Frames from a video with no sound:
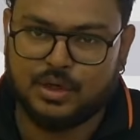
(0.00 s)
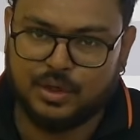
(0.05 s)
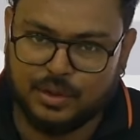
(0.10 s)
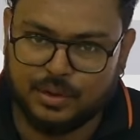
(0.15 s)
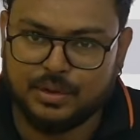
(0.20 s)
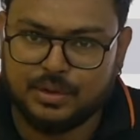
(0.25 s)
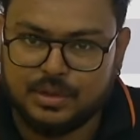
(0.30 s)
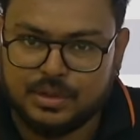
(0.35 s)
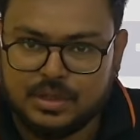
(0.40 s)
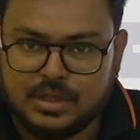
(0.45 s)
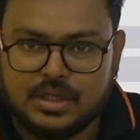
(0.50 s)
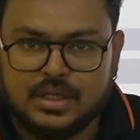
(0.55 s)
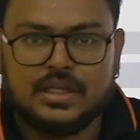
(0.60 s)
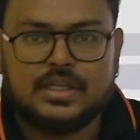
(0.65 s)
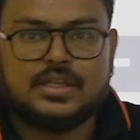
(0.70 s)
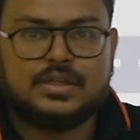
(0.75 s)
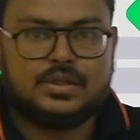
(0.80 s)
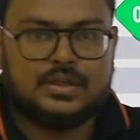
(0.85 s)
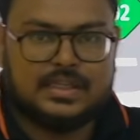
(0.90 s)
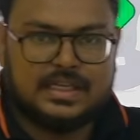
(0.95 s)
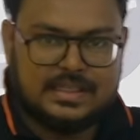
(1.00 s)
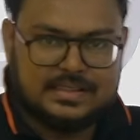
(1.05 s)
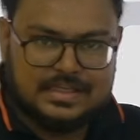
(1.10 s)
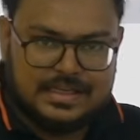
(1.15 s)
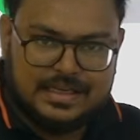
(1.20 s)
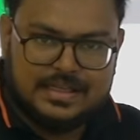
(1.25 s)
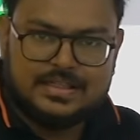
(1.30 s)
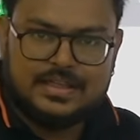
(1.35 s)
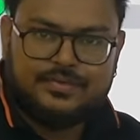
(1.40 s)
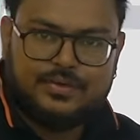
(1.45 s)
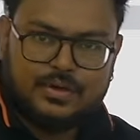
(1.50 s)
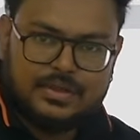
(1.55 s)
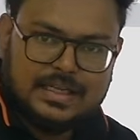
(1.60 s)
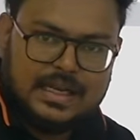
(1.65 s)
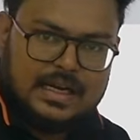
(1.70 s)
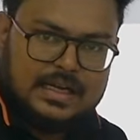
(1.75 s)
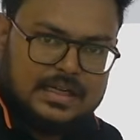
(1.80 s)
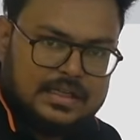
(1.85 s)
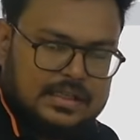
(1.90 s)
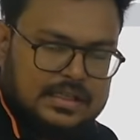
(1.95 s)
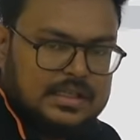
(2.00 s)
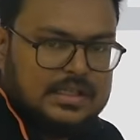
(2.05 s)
No. So there is a reason for that.